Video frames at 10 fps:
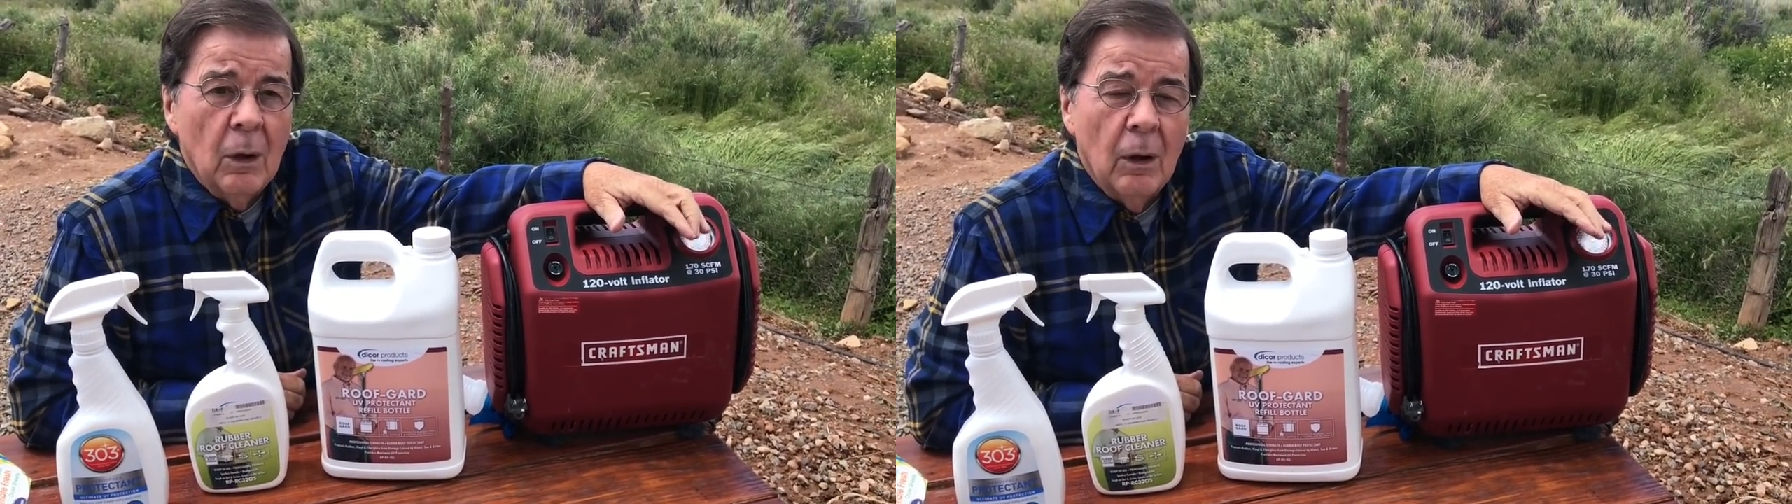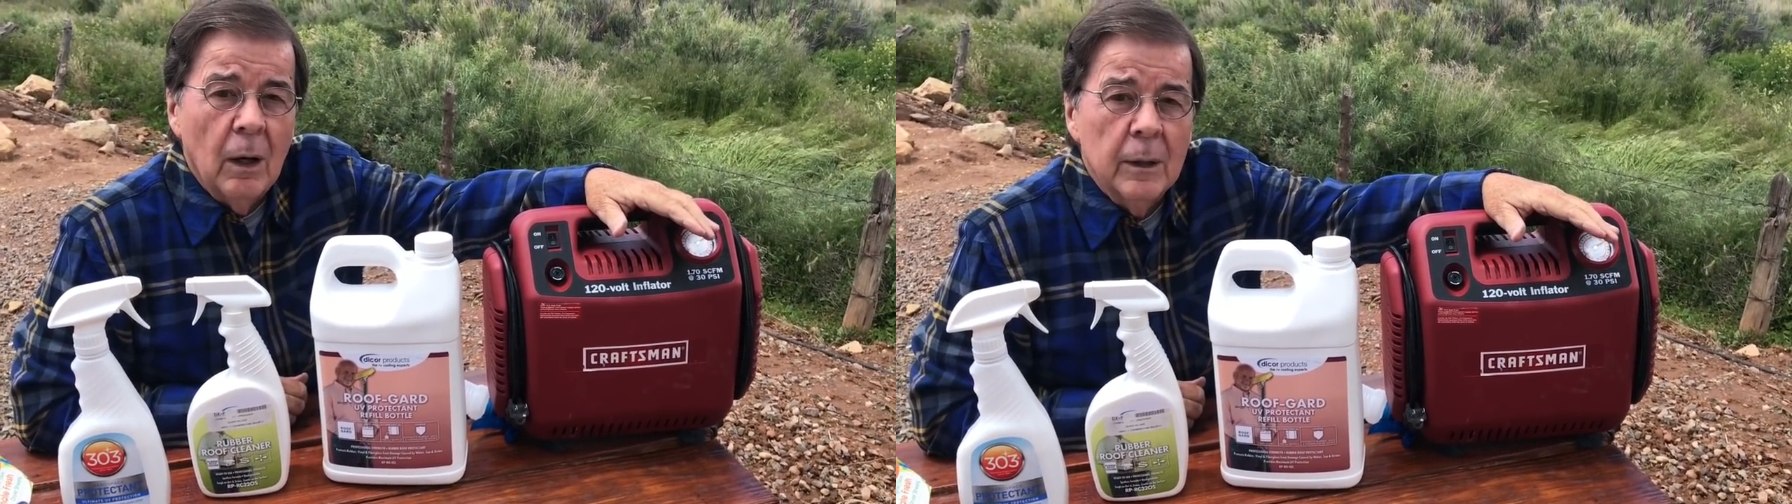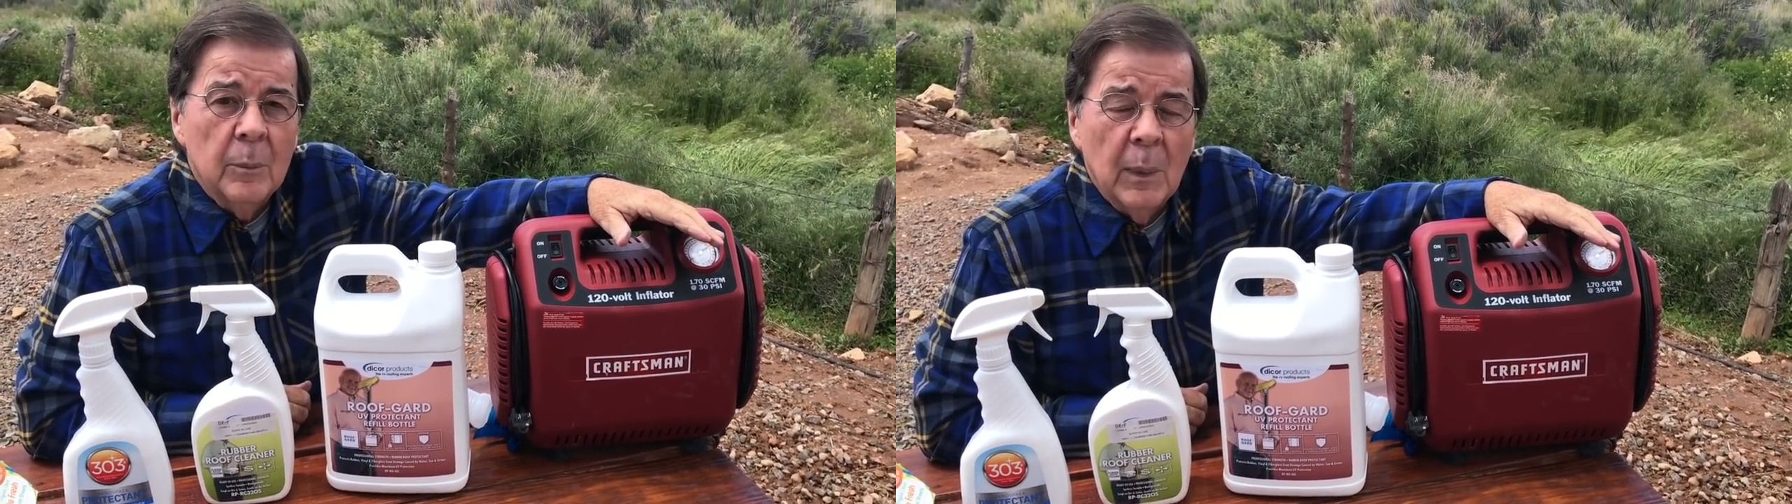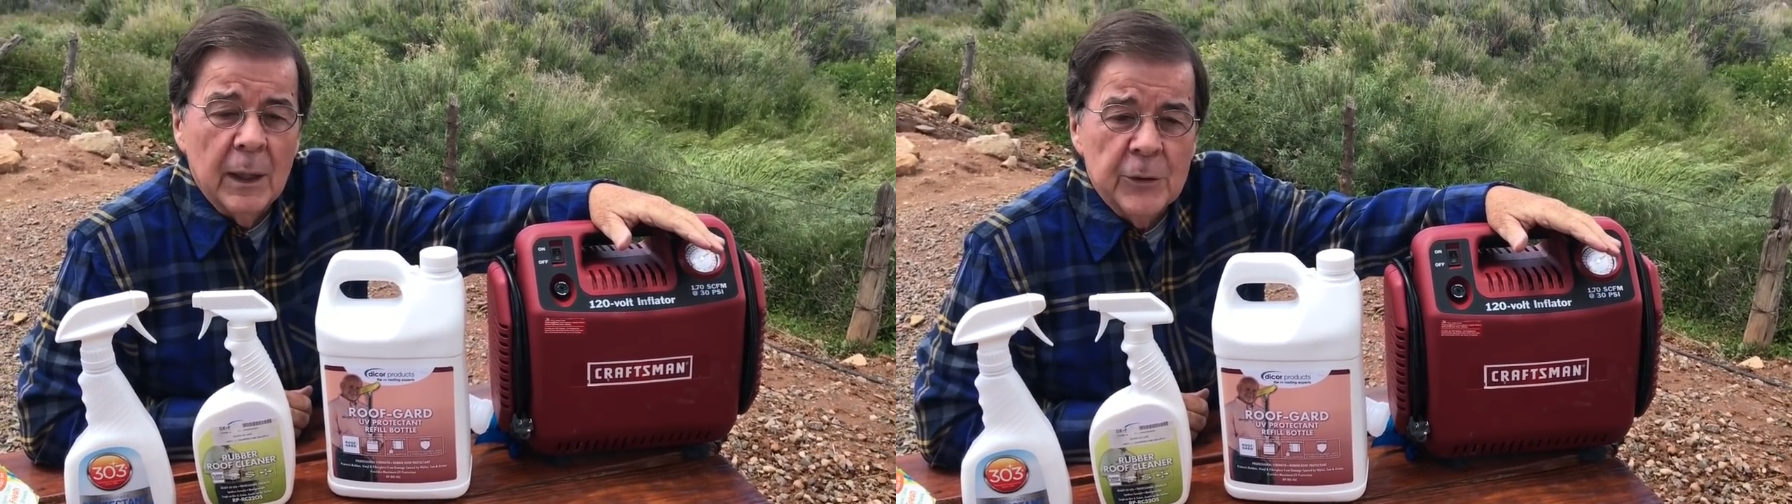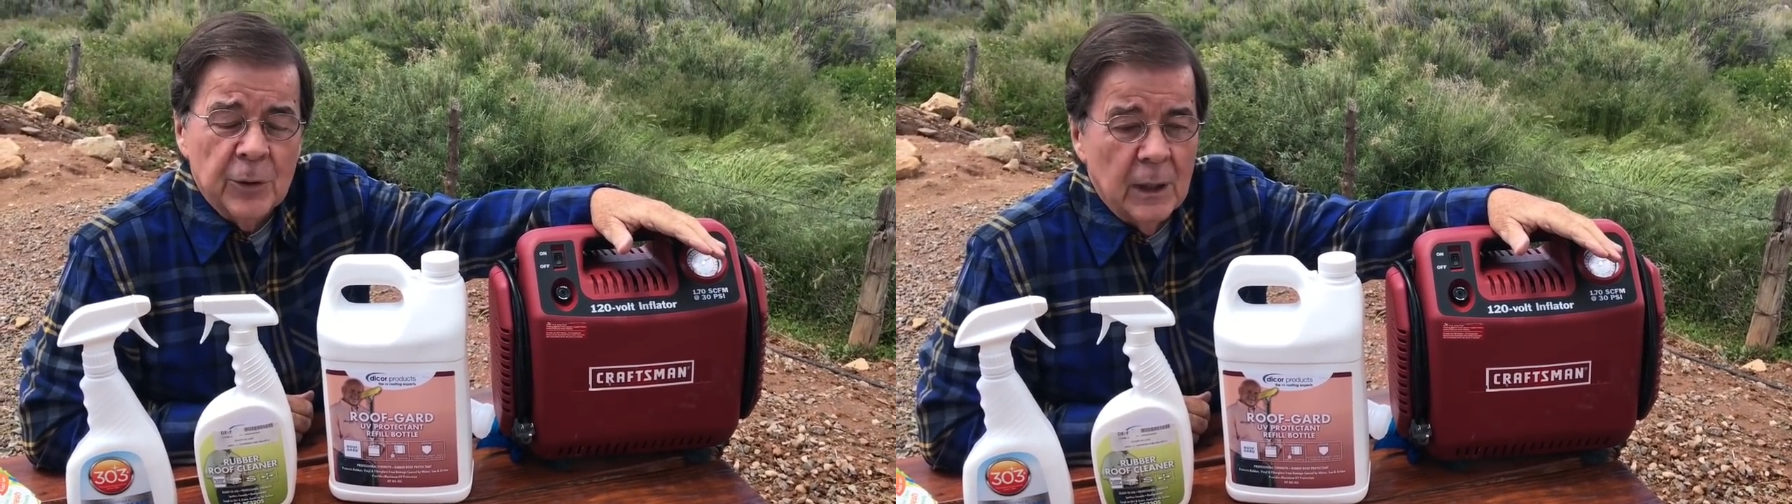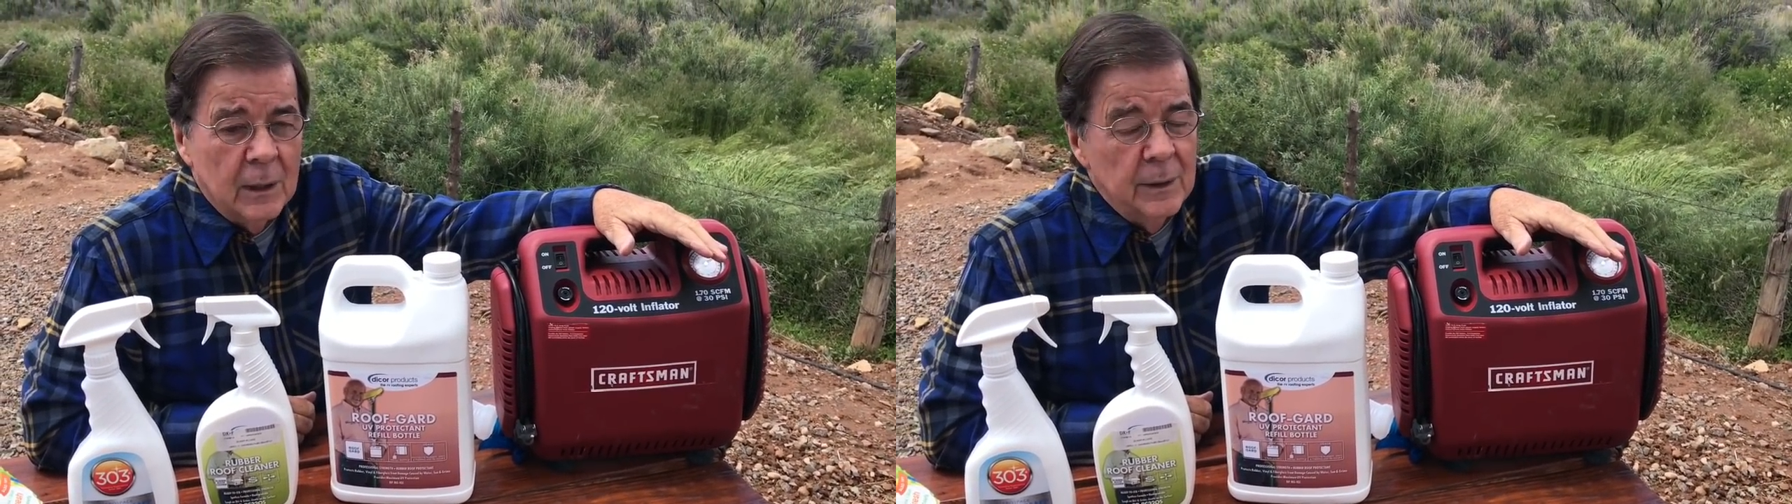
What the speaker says: on my truck.